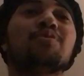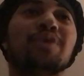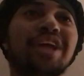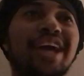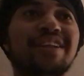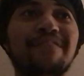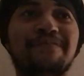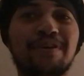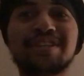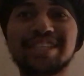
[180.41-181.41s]
when in the
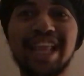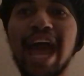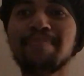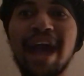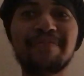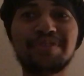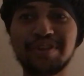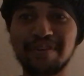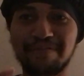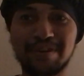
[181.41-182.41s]
first lap, after
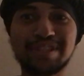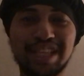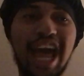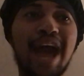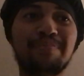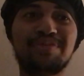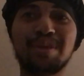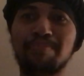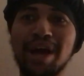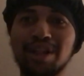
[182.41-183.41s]
the first lap,
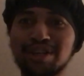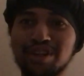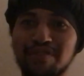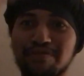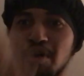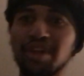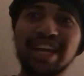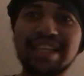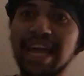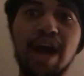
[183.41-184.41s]
the pillars are
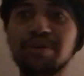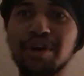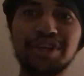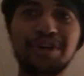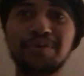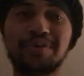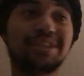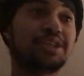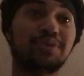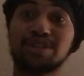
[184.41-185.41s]
falling down on you,
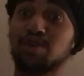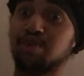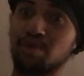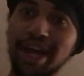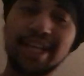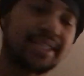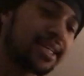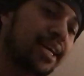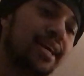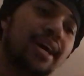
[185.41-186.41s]
which it was
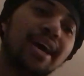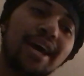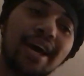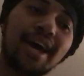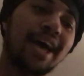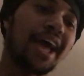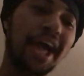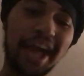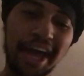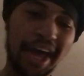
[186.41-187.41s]
crazy.
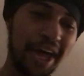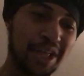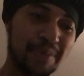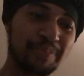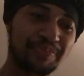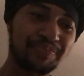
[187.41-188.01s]
And